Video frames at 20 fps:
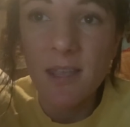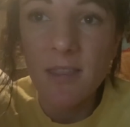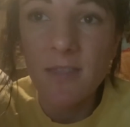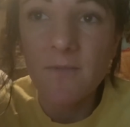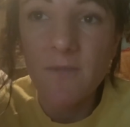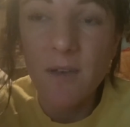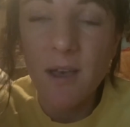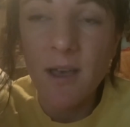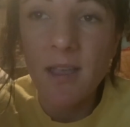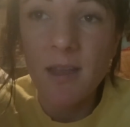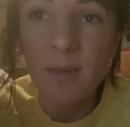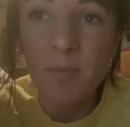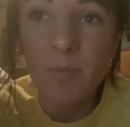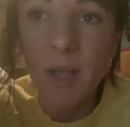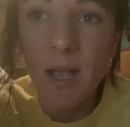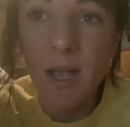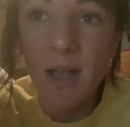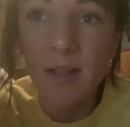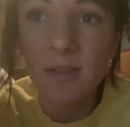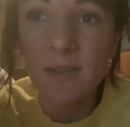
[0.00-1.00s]
the fine
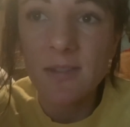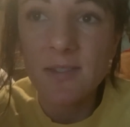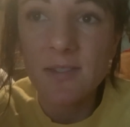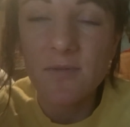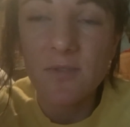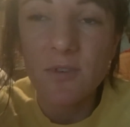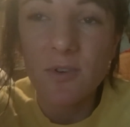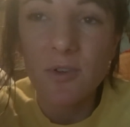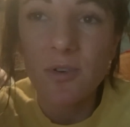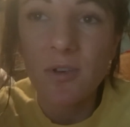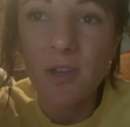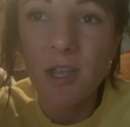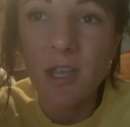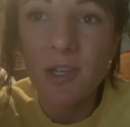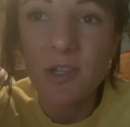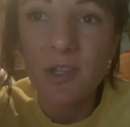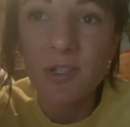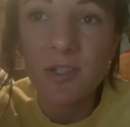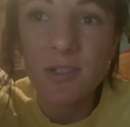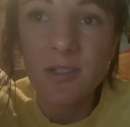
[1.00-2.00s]
balance of her
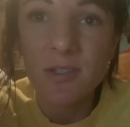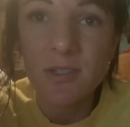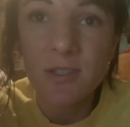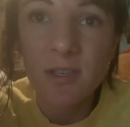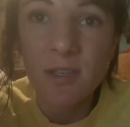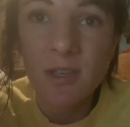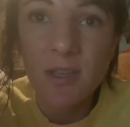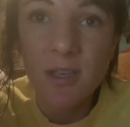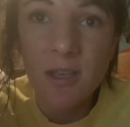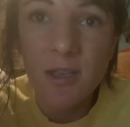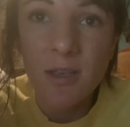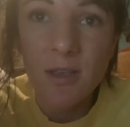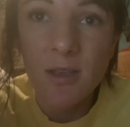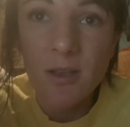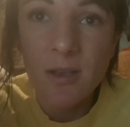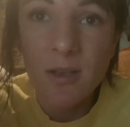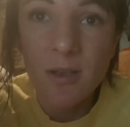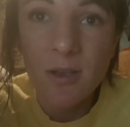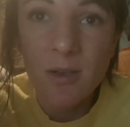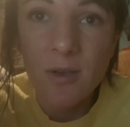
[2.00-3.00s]
creation.
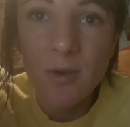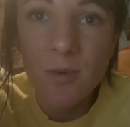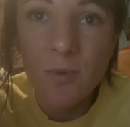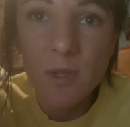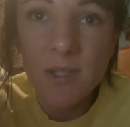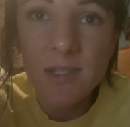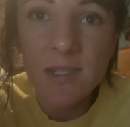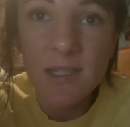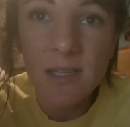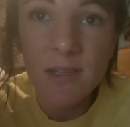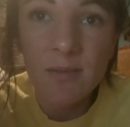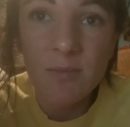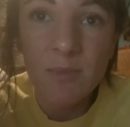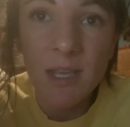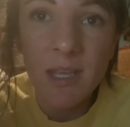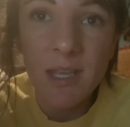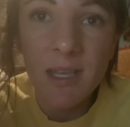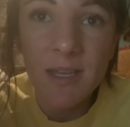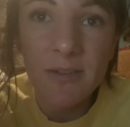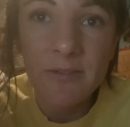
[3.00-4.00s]
What did it
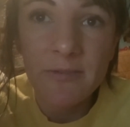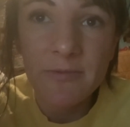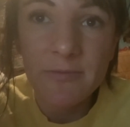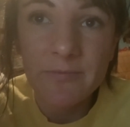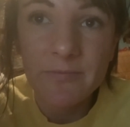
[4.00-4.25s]
mean?